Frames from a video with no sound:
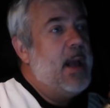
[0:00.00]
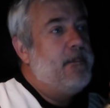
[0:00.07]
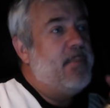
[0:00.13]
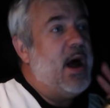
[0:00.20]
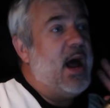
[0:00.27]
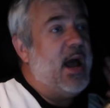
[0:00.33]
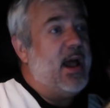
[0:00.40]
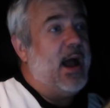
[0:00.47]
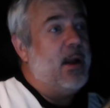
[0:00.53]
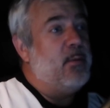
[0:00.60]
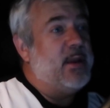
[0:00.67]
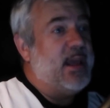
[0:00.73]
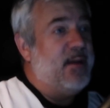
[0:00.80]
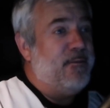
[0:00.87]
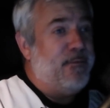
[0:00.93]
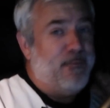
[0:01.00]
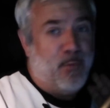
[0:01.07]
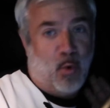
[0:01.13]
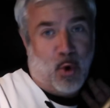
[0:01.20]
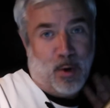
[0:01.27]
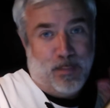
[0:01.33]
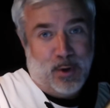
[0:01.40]
but I would get
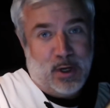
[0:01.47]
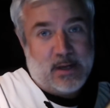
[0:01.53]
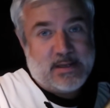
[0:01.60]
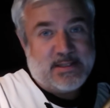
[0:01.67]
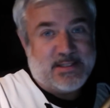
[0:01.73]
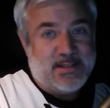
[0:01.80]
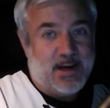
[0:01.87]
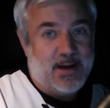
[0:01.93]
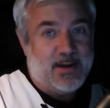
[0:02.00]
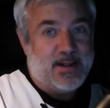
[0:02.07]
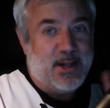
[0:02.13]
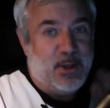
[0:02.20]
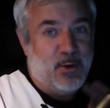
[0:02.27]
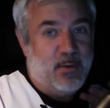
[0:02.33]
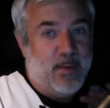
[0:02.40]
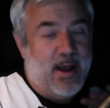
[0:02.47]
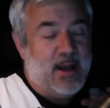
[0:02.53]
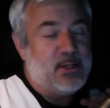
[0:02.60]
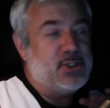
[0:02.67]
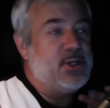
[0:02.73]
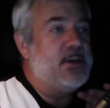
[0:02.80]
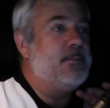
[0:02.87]
four books done. Can you
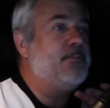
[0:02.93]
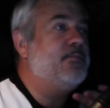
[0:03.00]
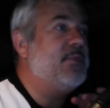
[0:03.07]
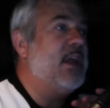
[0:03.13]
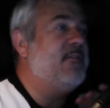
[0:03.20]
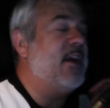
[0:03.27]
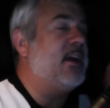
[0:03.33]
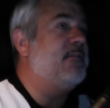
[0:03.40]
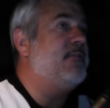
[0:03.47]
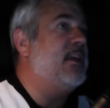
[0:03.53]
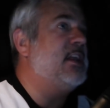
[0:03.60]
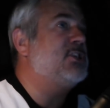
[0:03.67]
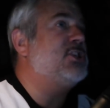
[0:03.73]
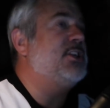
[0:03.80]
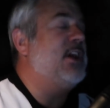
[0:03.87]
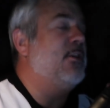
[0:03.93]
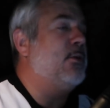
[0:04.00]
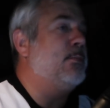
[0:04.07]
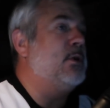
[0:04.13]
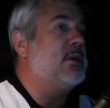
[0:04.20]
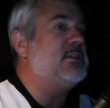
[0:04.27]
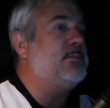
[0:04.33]
imagine if I could finish another
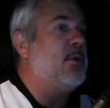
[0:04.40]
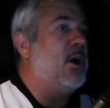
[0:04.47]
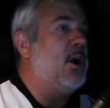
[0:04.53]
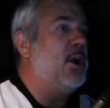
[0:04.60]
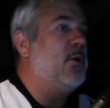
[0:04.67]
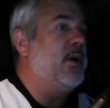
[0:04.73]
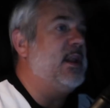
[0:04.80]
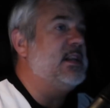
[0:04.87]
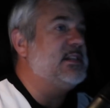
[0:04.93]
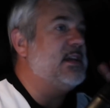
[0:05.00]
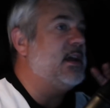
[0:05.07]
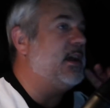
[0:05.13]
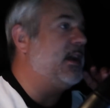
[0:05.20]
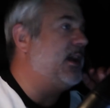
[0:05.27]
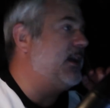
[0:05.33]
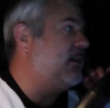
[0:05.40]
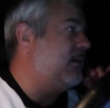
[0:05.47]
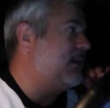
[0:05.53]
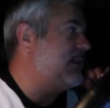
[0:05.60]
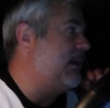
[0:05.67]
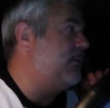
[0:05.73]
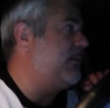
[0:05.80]
book tomorrow in a day?
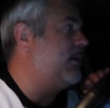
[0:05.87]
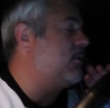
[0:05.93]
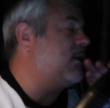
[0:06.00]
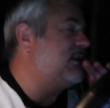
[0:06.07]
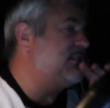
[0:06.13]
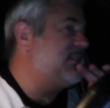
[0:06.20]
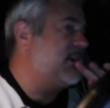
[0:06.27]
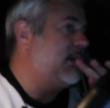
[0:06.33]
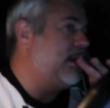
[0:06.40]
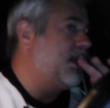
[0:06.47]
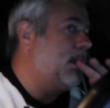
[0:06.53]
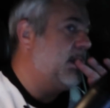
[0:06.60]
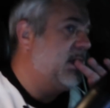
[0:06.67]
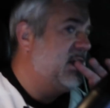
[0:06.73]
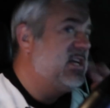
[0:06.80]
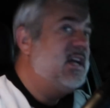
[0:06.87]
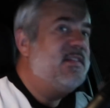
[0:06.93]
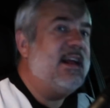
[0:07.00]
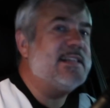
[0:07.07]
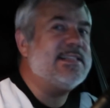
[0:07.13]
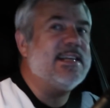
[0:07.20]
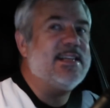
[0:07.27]
Like, that would be crazy.
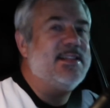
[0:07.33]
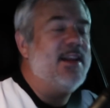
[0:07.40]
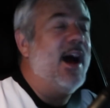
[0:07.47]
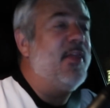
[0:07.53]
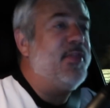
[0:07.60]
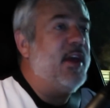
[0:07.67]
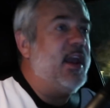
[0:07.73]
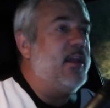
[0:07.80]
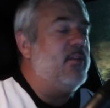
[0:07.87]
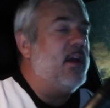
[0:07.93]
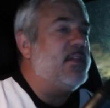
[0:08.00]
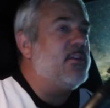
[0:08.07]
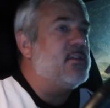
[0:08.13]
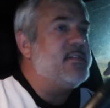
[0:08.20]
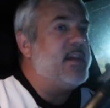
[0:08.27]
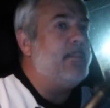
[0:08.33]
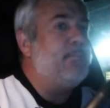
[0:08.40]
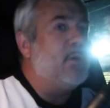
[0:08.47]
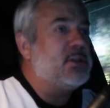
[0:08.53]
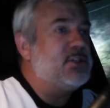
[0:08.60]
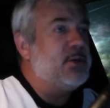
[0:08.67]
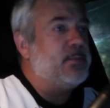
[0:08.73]
That's like nothing. Like, there's like
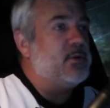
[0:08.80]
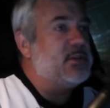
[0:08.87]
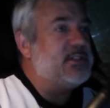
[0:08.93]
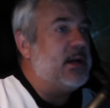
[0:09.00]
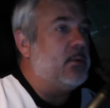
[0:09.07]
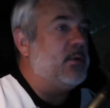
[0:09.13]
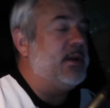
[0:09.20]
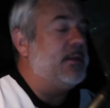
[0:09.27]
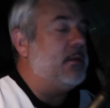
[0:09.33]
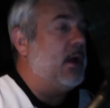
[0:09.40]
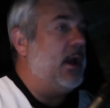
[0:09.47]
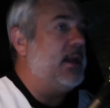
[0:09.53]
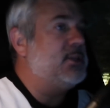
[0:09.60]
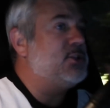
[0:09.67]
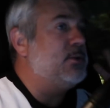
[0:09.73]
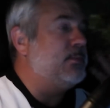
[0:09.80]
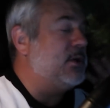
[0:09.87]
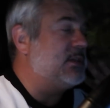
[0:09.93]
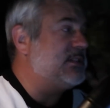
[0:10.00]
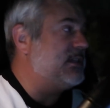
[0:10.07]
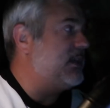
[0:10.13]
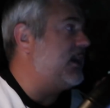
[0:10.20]
booktubers that read like two
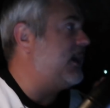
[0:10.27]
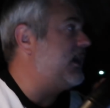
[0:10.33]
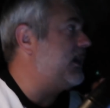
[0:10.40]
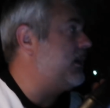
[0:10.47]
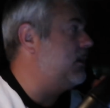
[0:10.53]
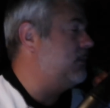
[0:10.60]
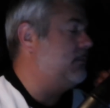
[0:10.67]
books a day.